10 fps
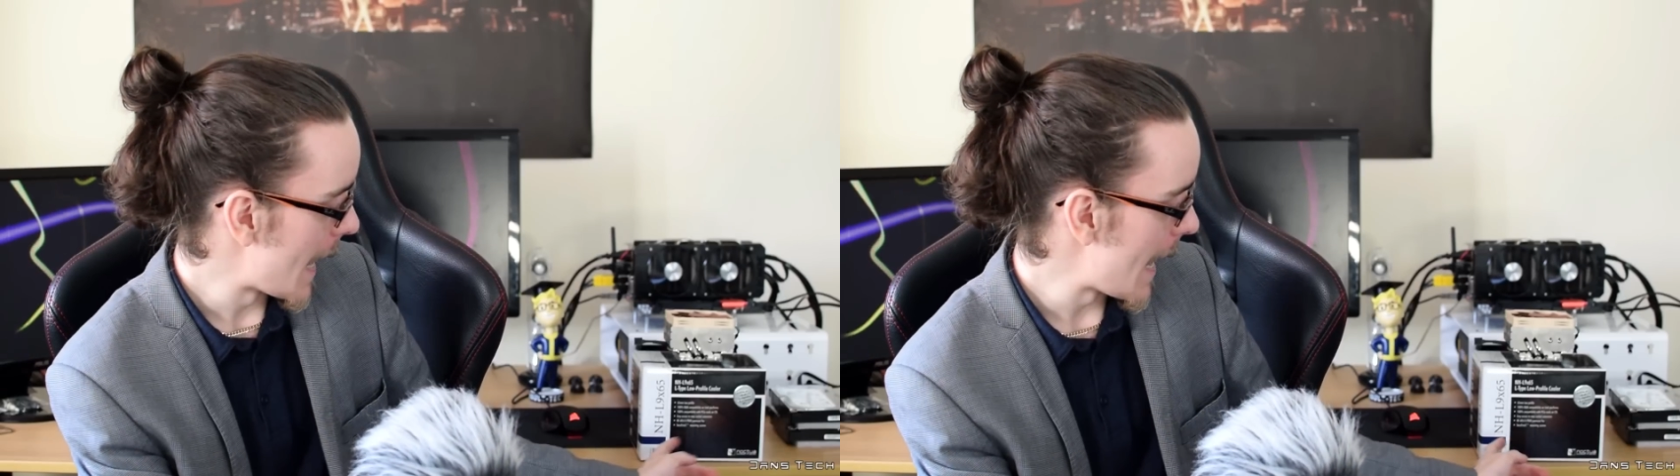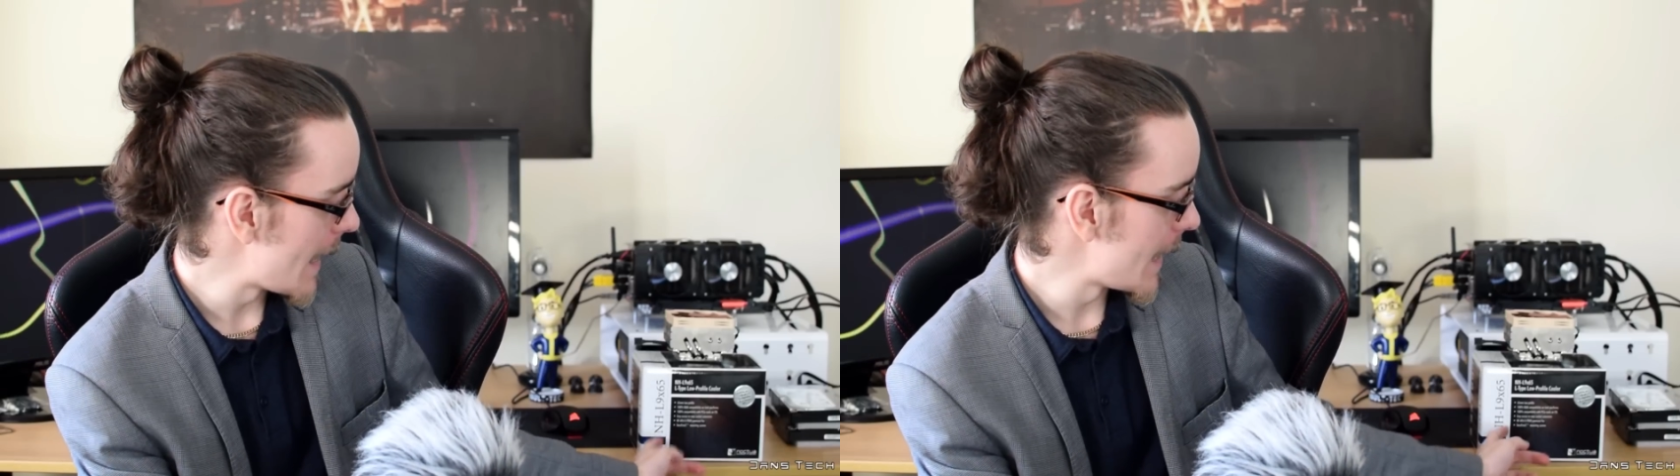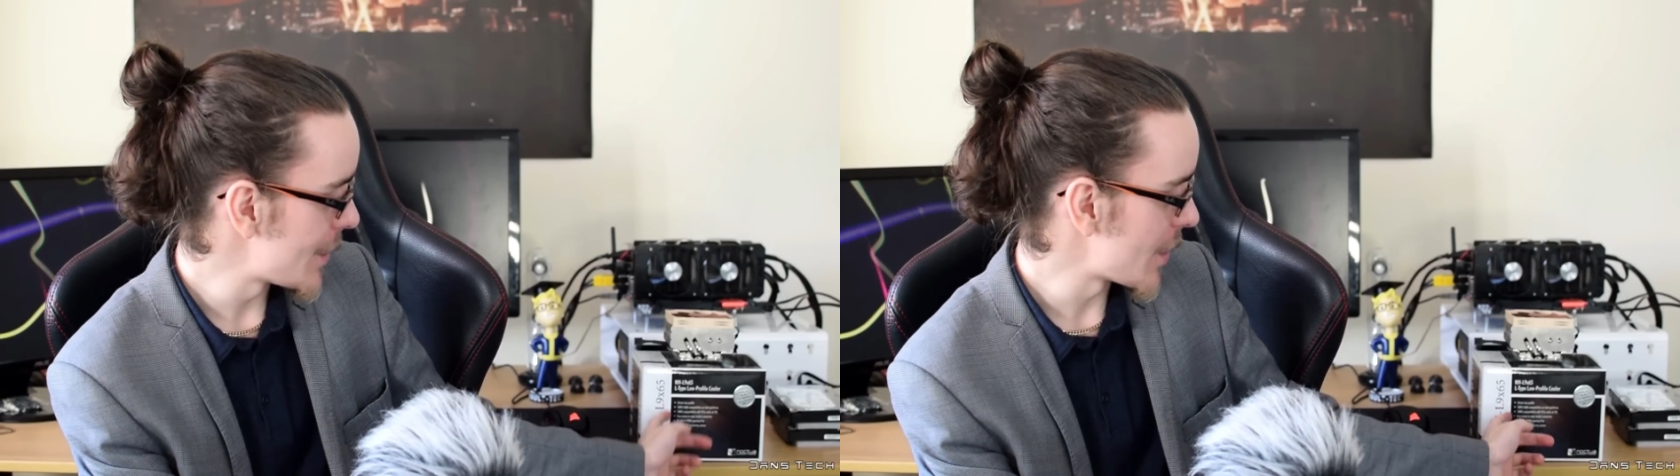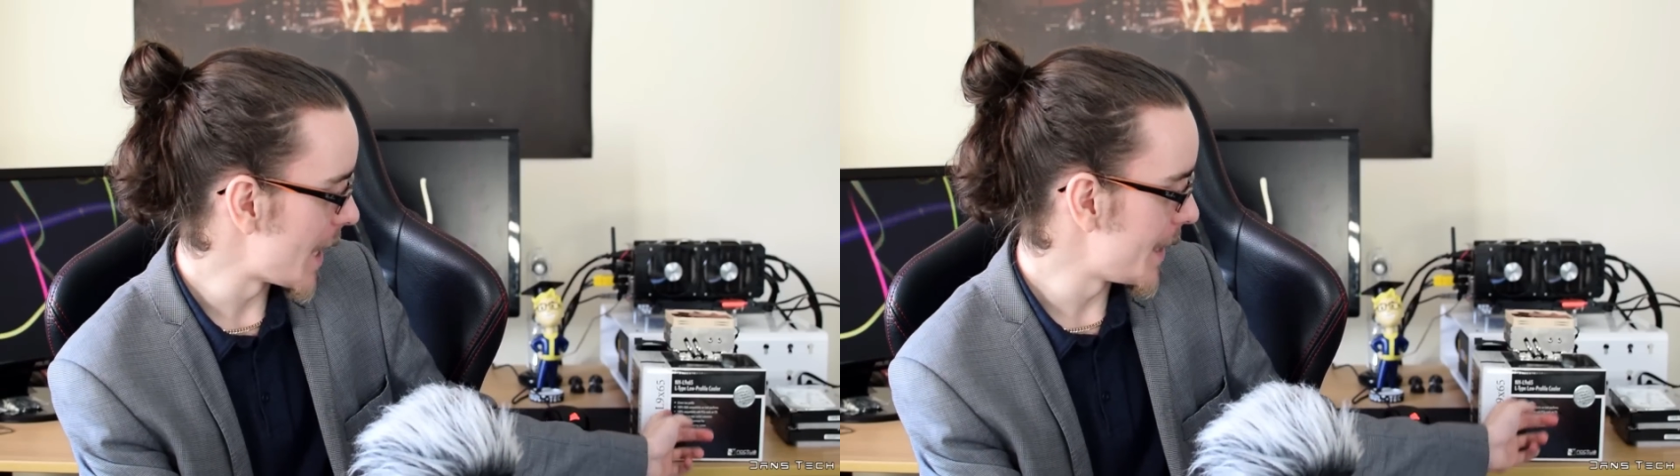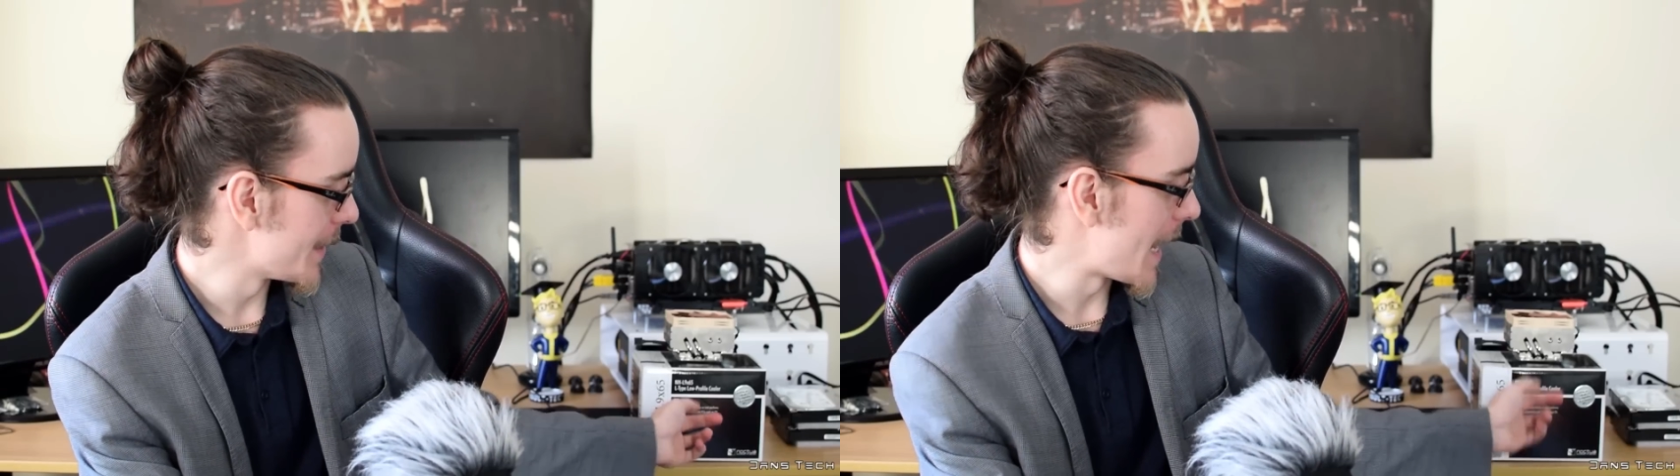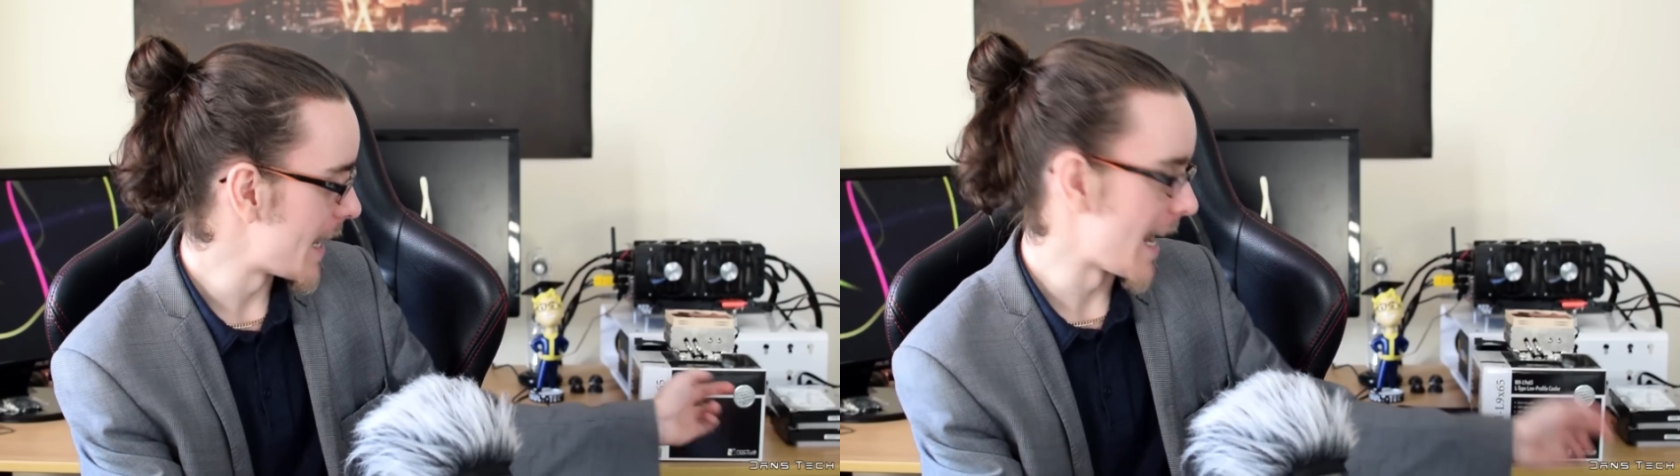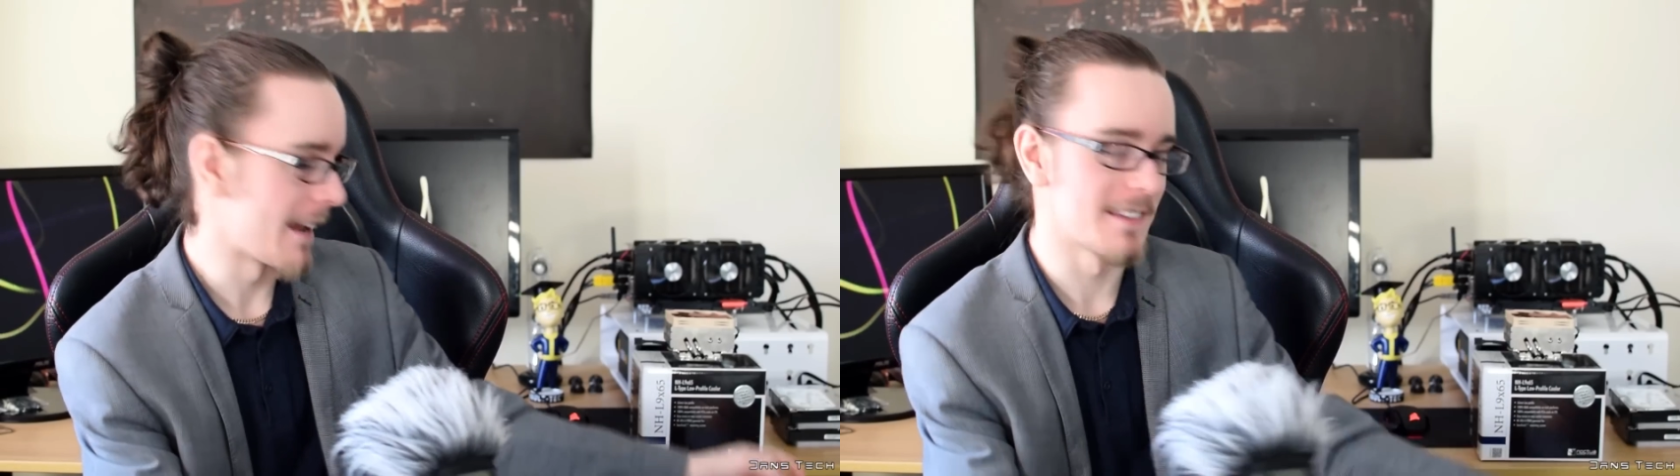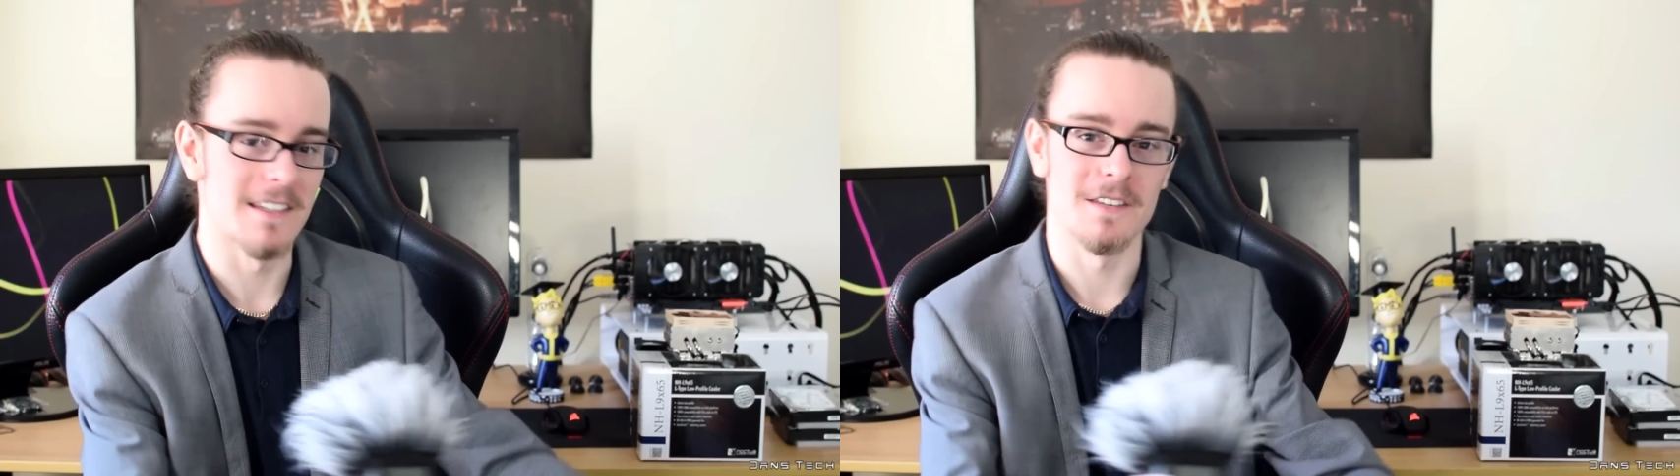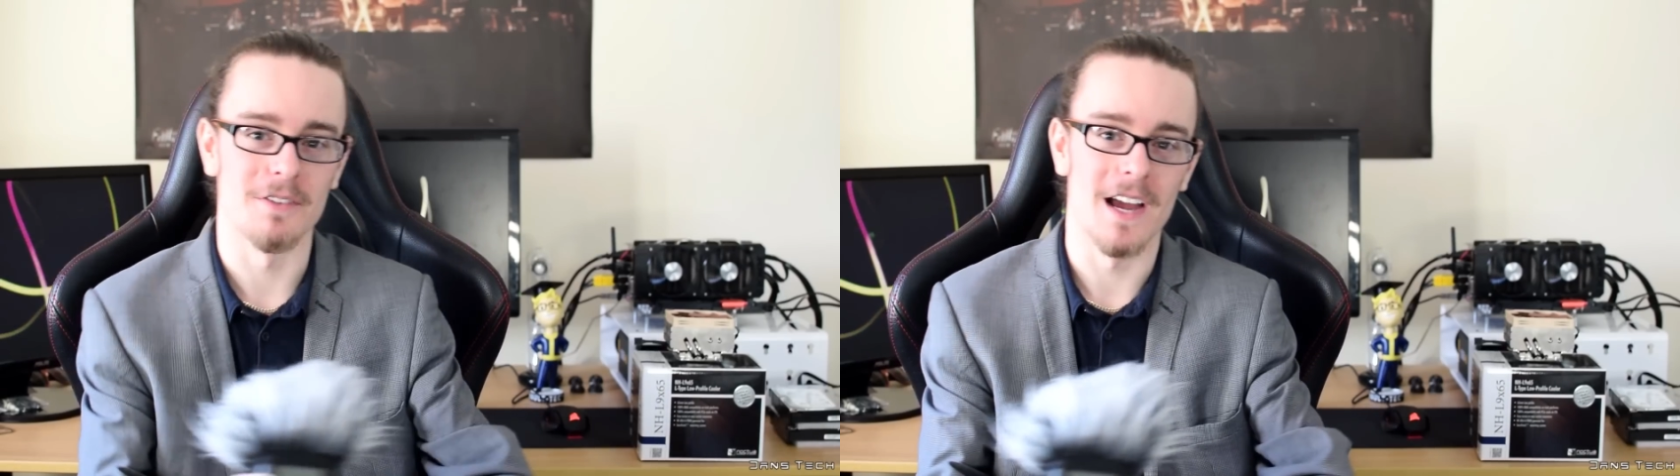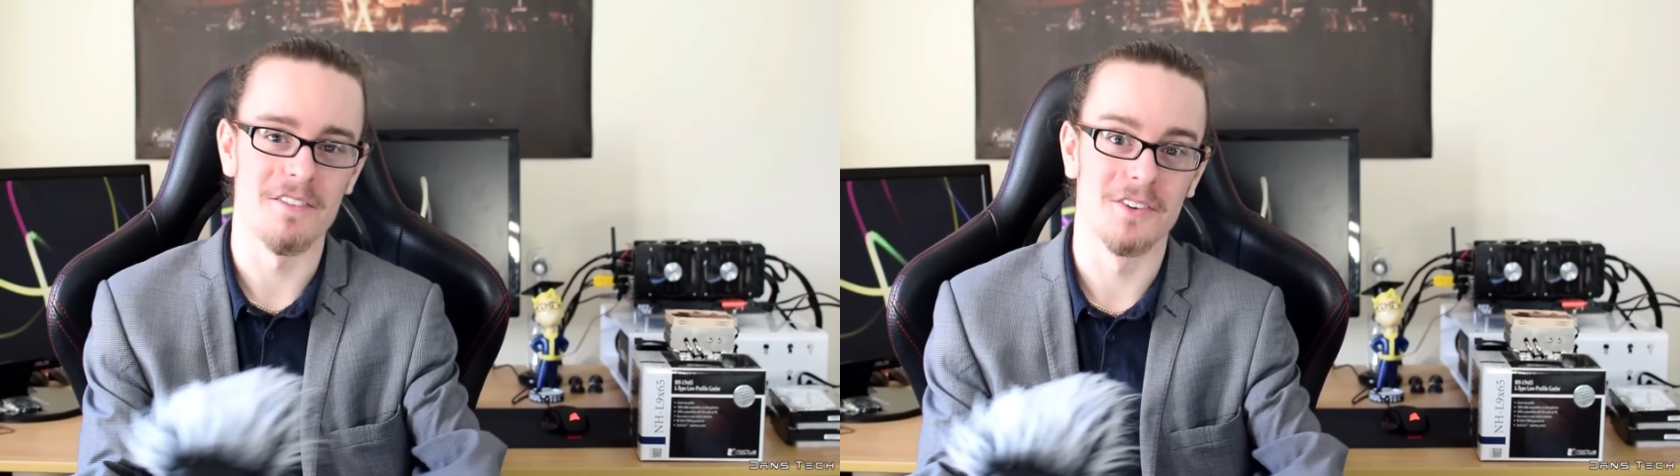
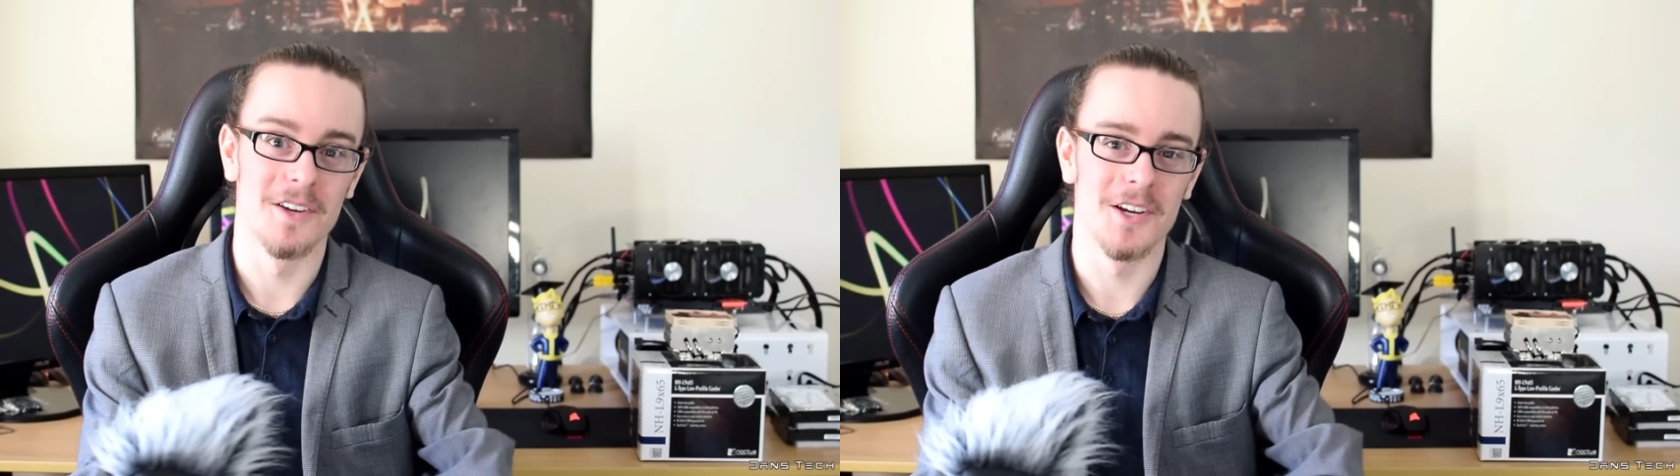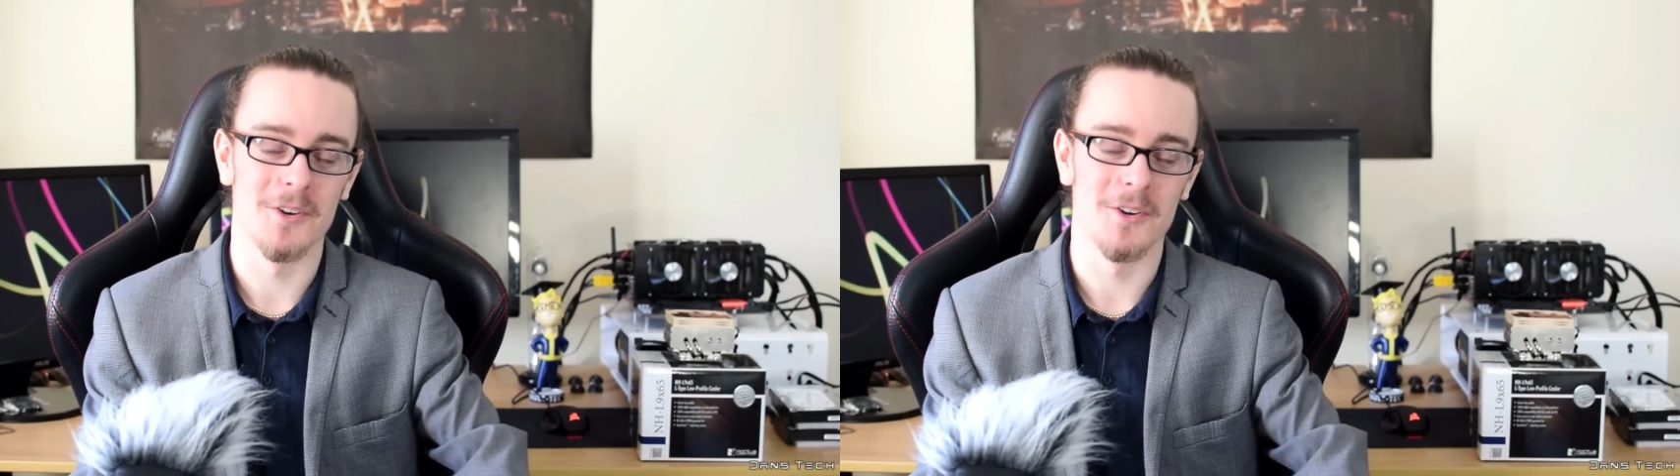NHL9X65,